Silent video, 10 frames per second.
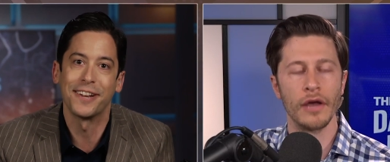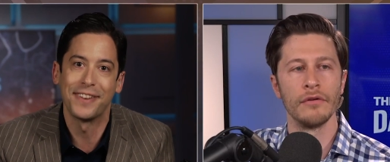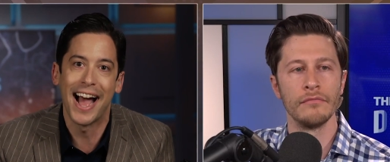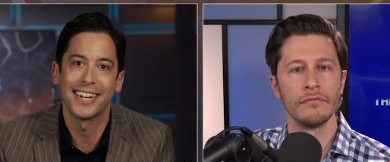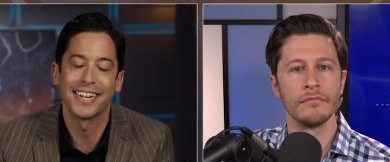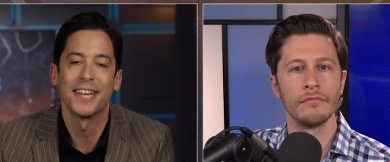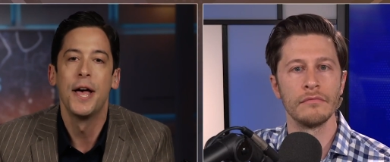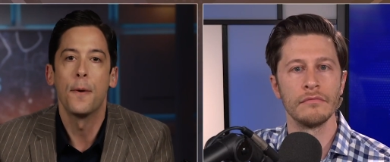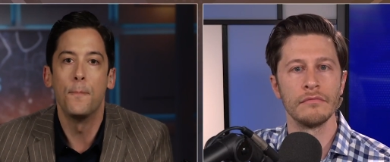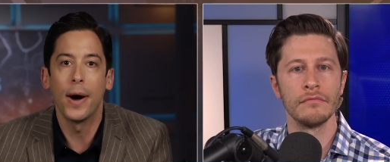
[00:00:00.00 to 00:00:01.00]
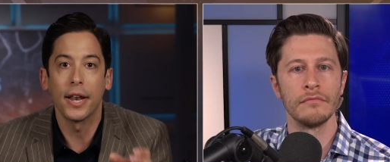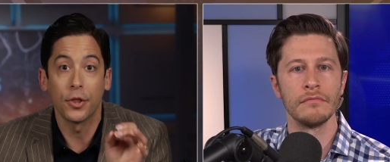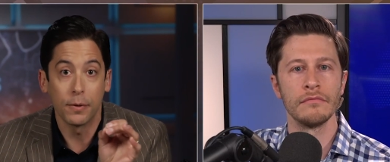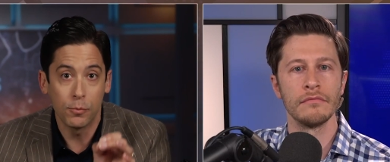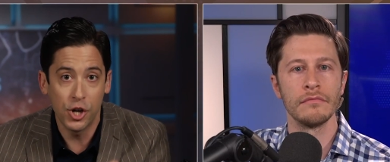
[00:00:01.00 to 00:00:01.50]
Speaker 1: okay. of tactics. But
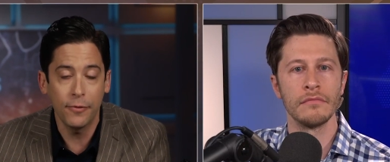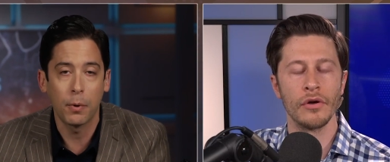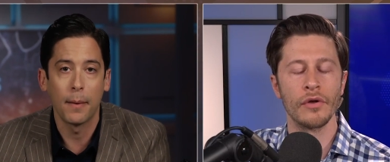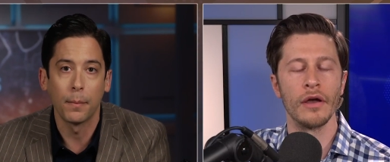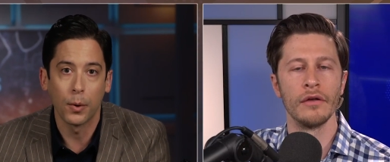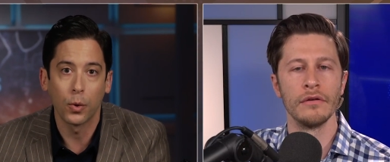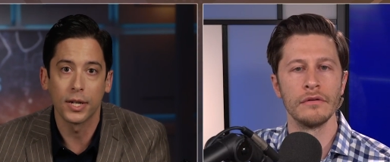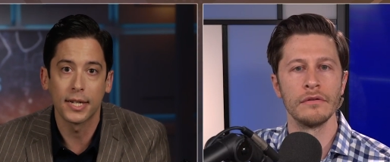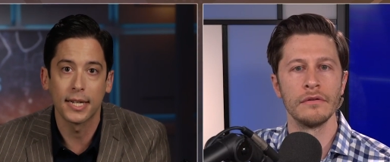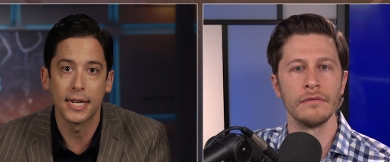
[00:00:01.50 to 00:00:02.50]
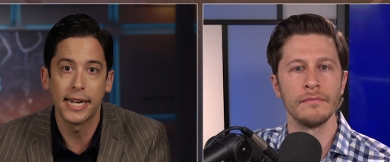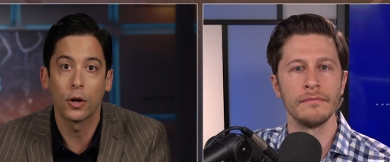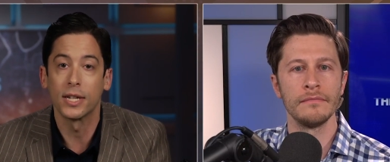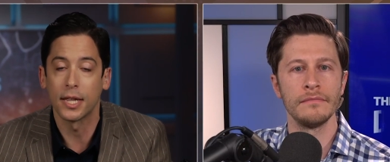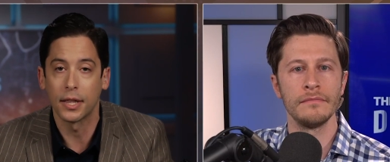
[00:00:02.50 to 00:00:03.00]
the chief okay. problem that we're discussing here
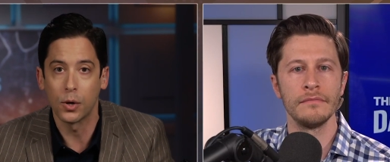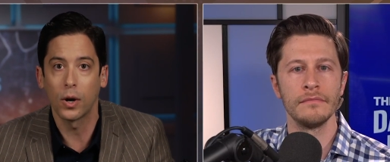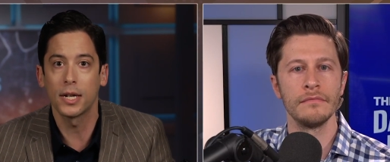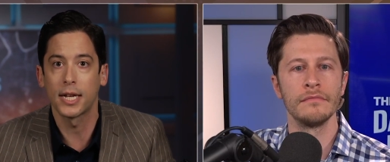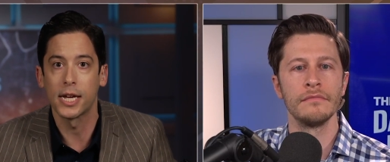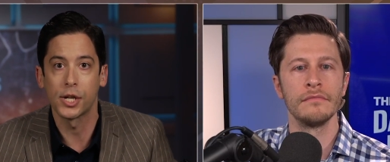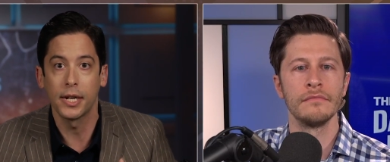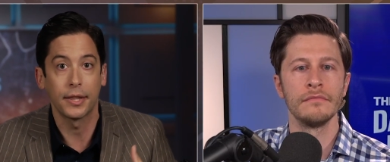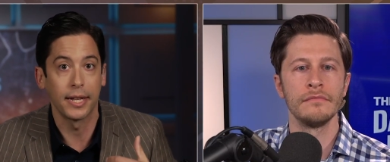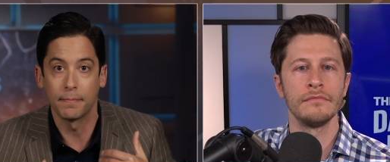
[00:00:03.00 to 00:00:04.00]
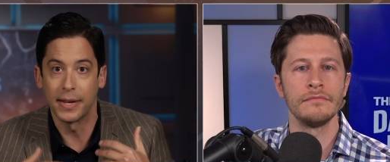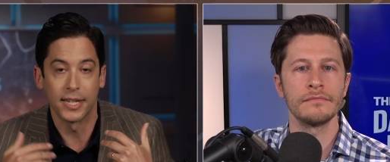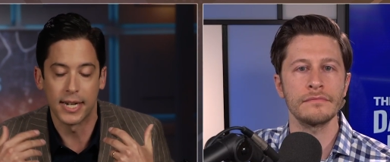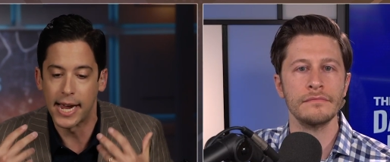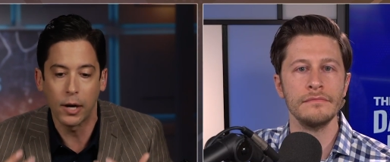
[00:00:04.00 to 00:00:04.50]
is that the organization that is
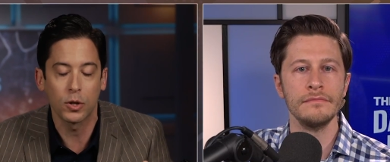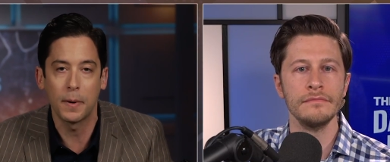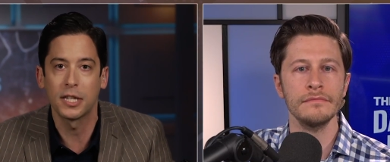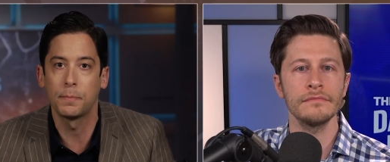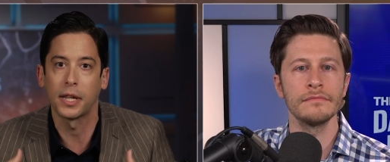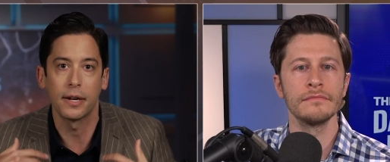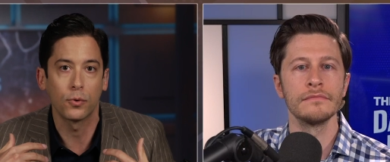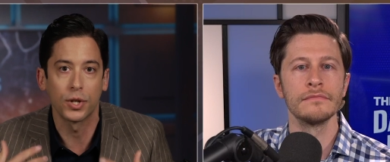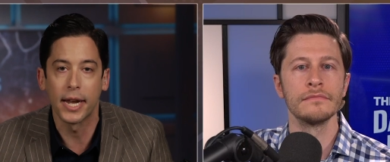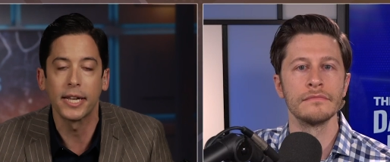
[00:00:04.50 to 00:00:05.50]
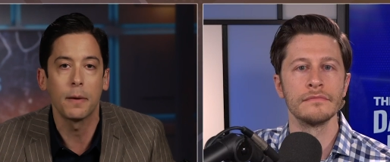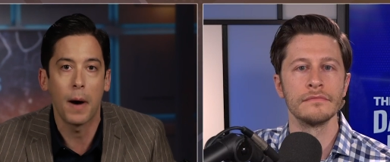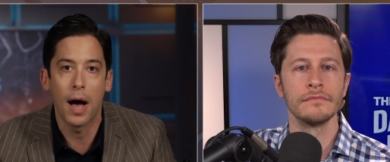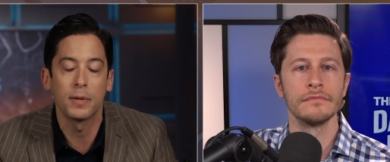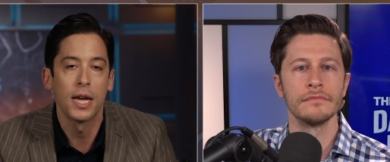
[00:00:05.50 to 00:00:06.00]
taking responsibility for sending the
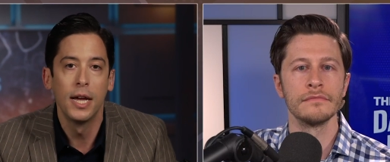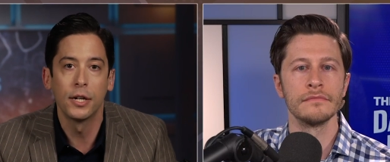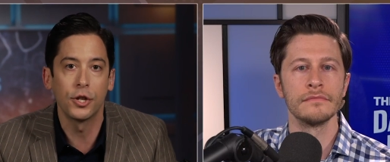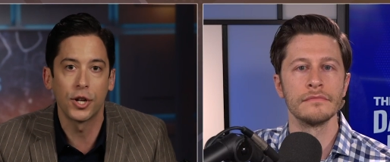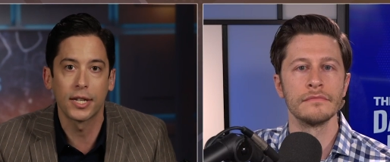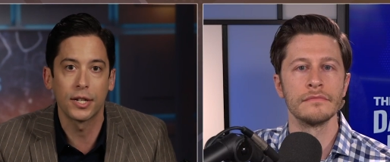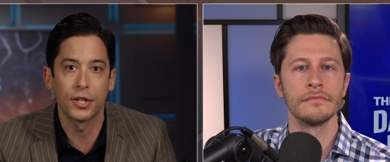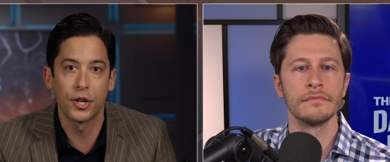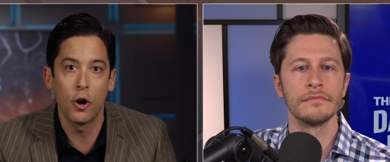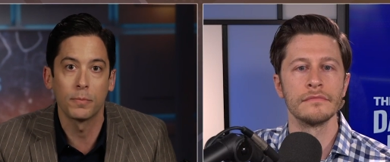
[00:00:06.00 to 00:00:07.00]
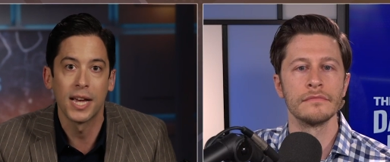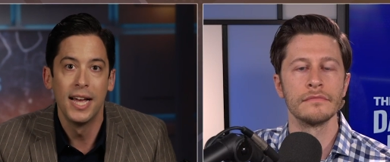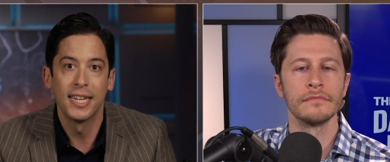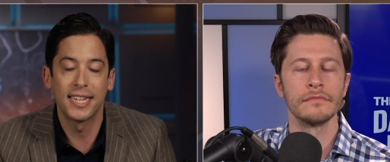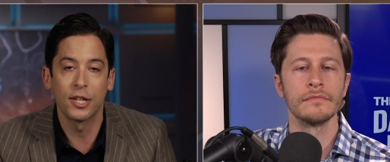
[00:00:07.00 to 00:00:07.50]
mobs to the justices' homes
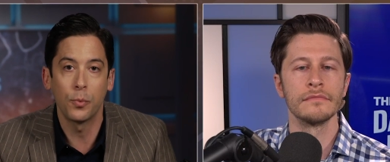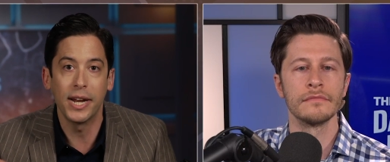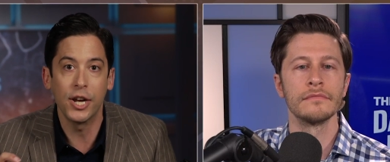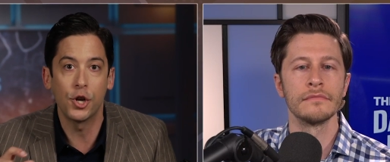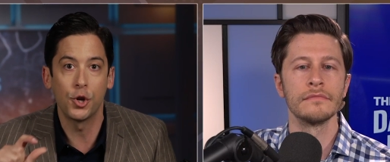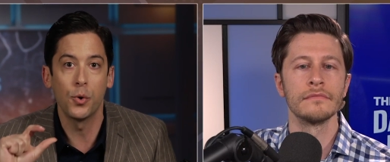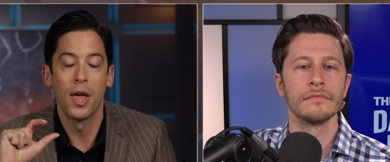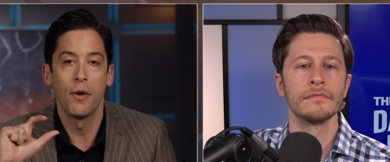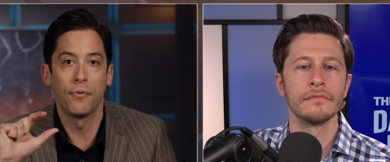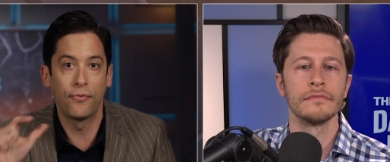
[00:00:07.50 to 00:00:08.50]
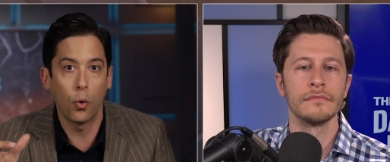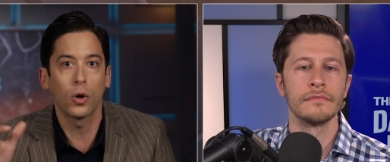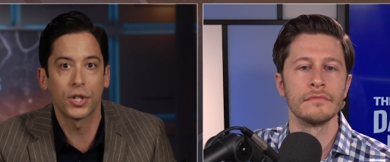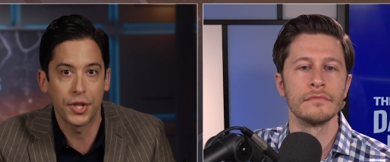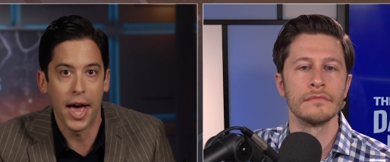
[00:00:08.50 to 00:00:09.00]
says we need to
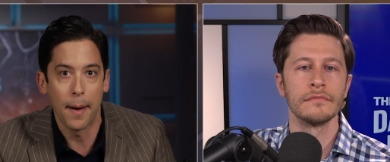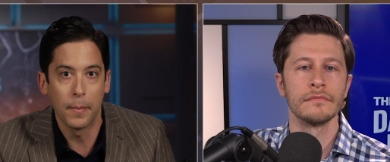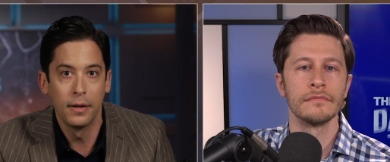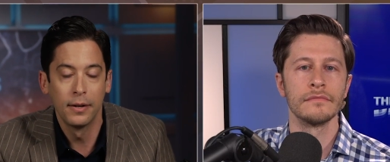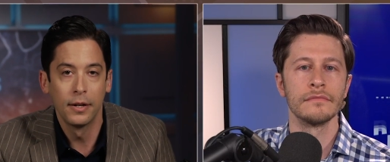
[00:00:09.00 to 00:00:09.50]
force them